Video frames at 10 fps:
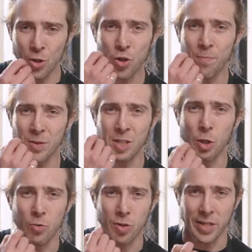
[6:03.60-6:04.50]
much
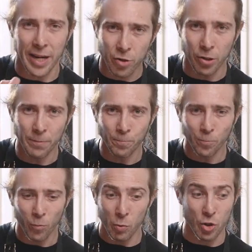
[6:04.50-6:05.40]
citrus texture,
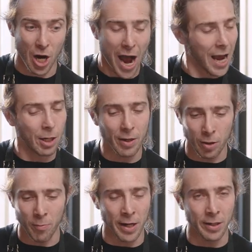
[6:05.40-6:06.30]
which I highly
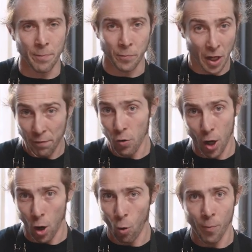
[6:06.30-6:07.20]
recommend it if you're
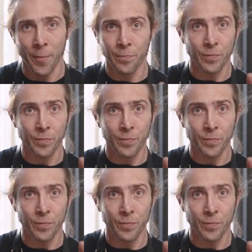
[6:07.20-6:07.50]
at home